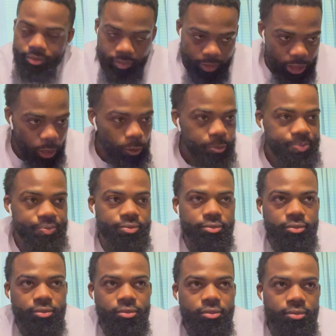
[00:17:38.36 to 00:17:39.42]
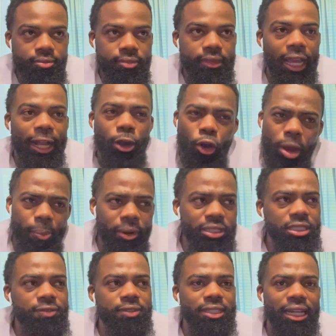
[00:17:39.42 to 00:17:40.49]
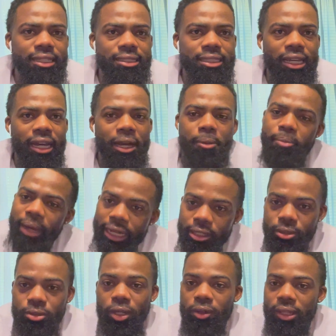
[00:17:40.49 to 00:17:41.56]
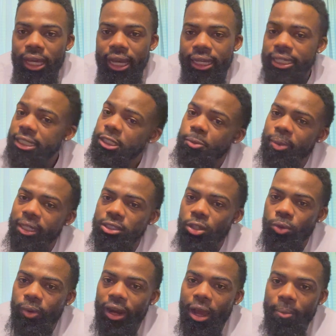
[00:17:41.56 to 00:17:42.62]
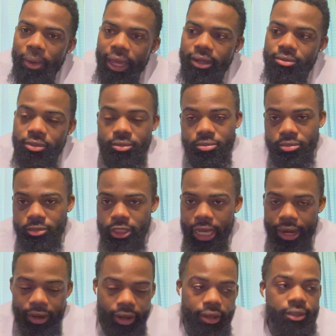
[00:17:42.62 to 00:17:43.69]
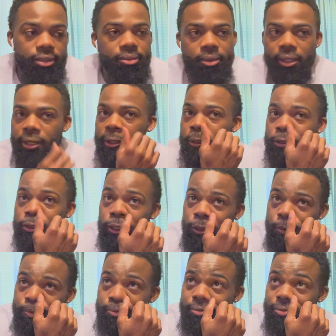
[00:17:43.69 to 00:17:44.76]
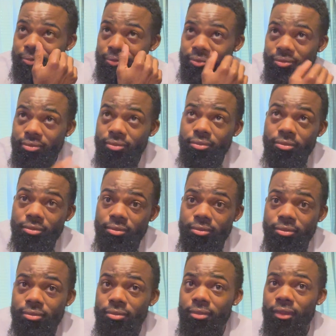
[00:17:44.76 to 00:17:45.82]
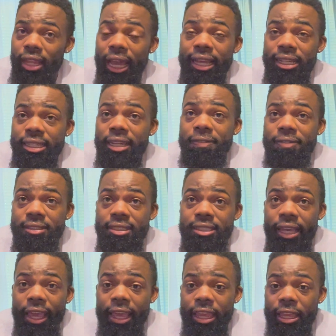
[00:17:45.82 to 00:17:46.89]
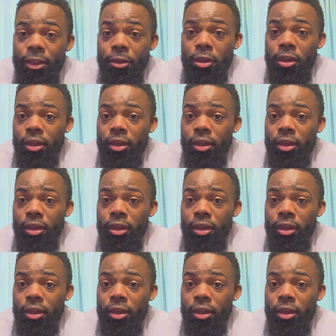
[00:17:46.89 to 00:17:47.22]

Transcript: So I go in person from time to time, might do online, just depends on where I'm at Saturday. So I can definitely say,